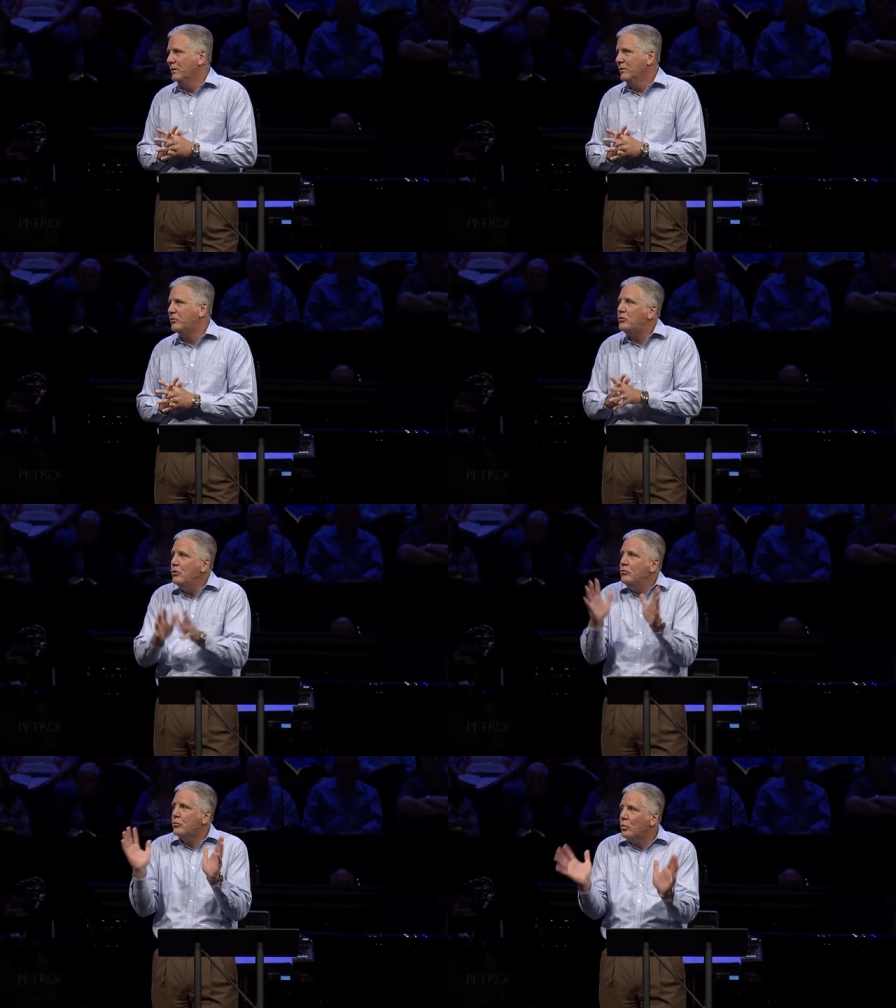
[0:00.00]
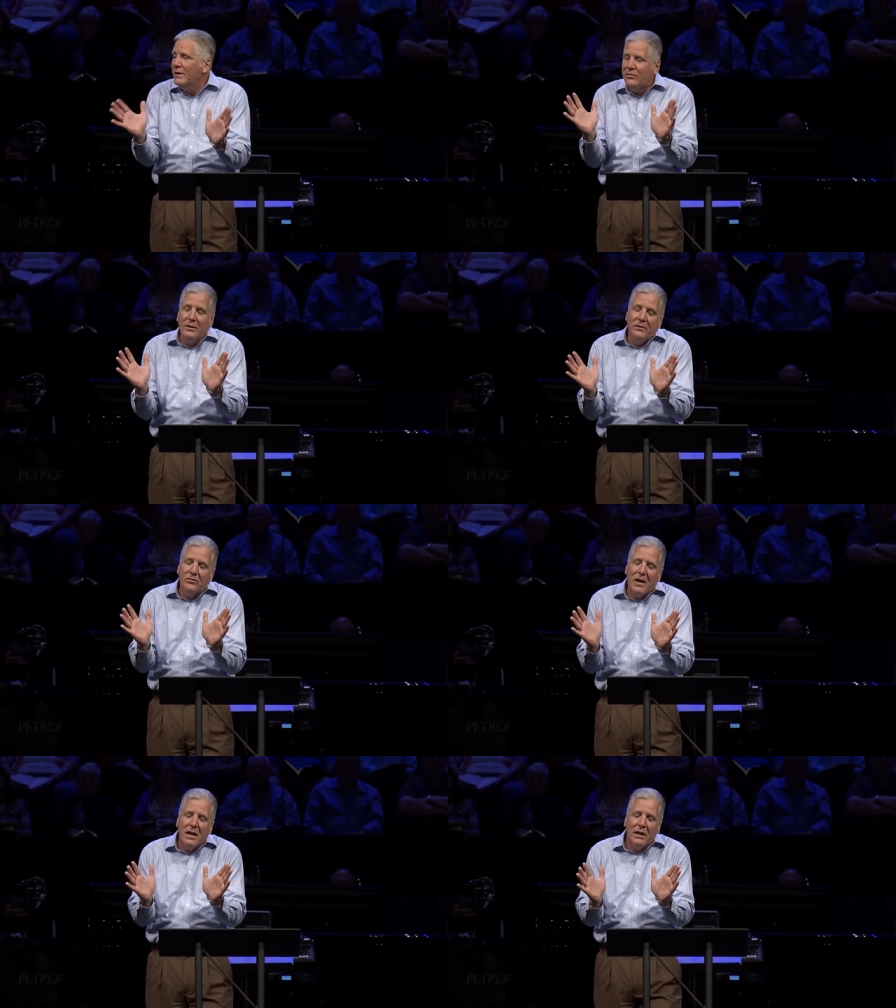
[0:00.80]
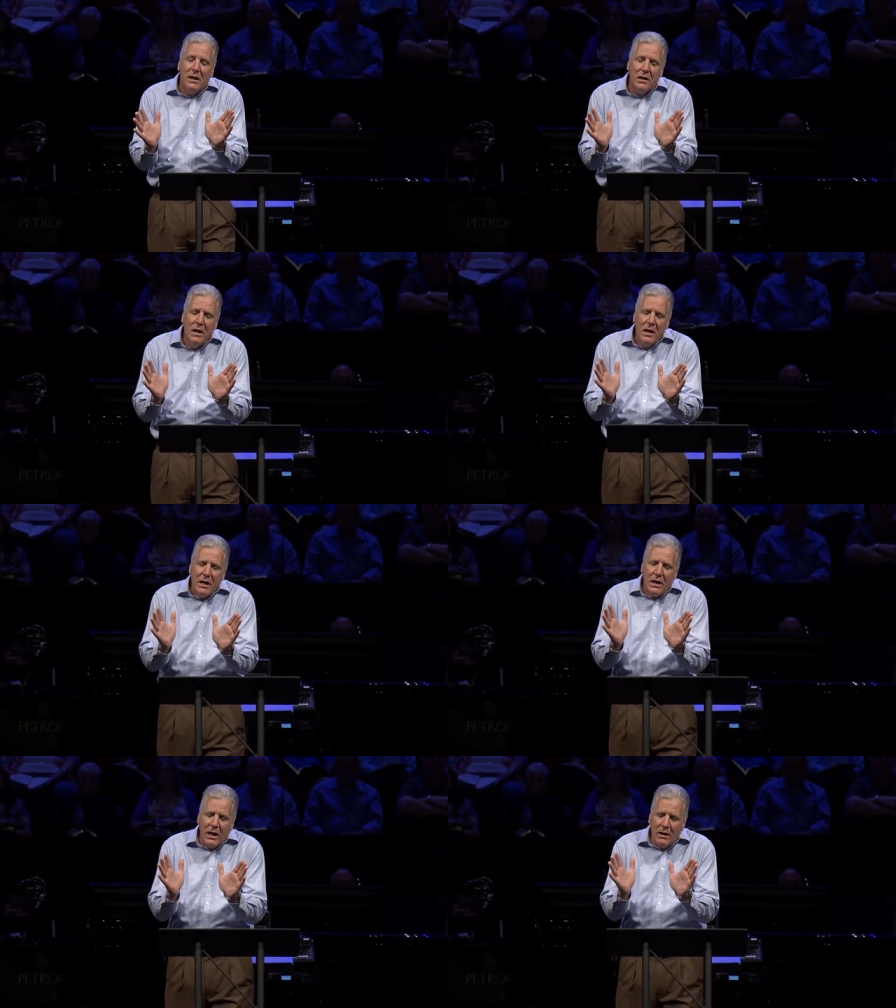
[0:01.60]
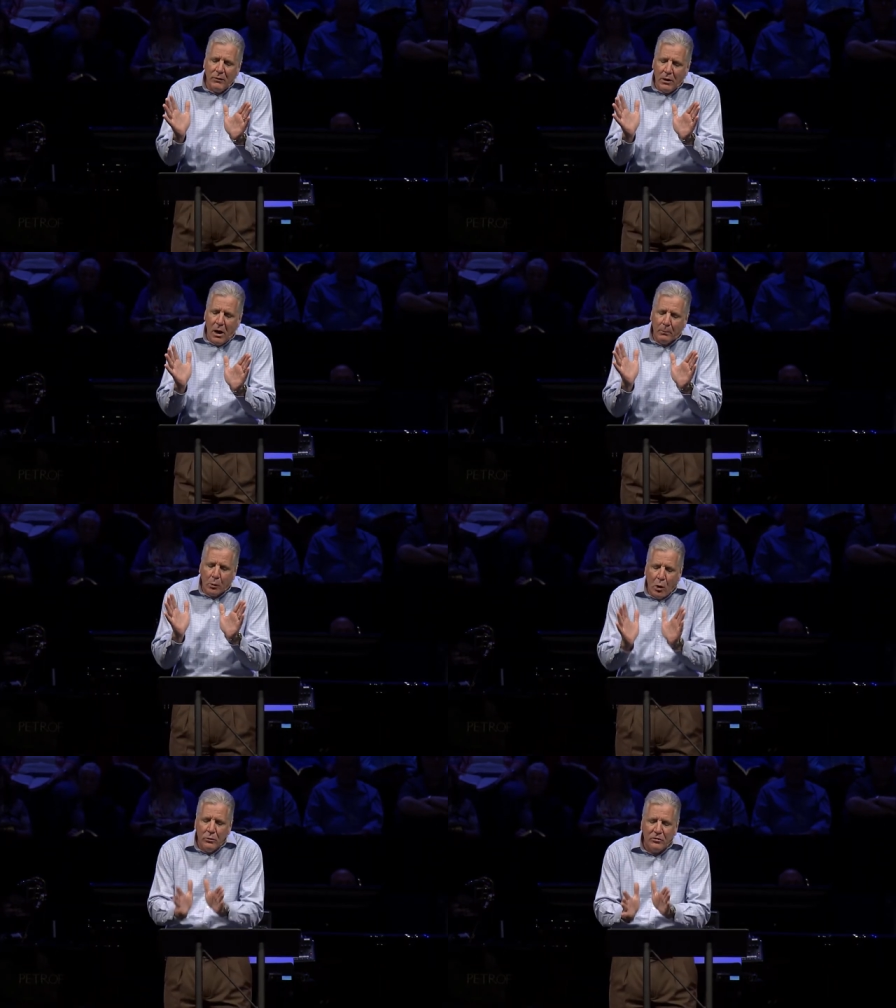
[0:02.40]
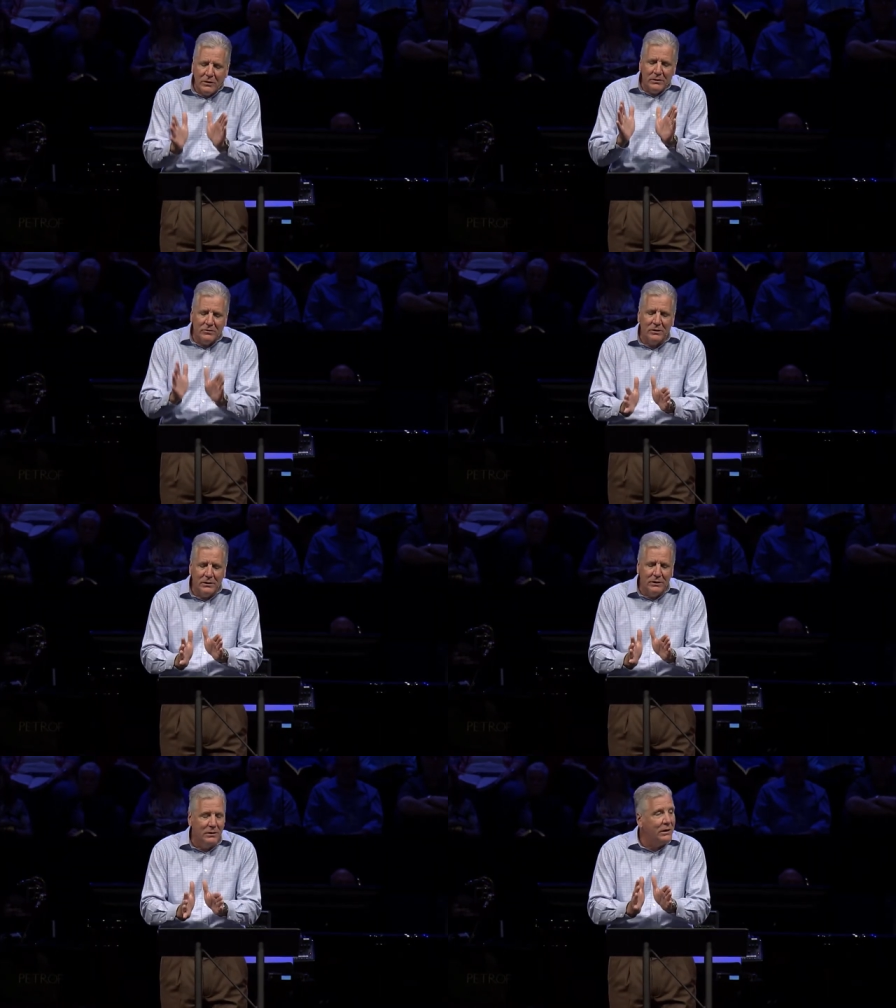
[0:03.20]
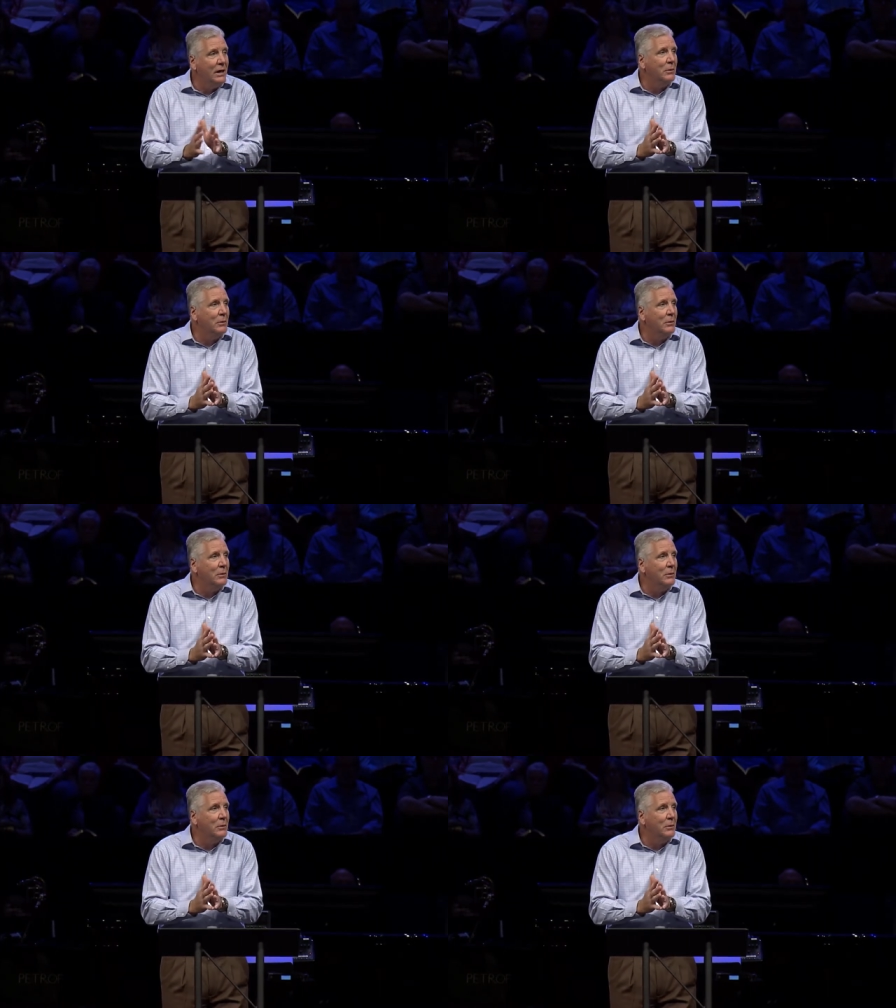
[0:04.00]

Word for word: It's a huge risk that he's taking, even approaching the, t- the king.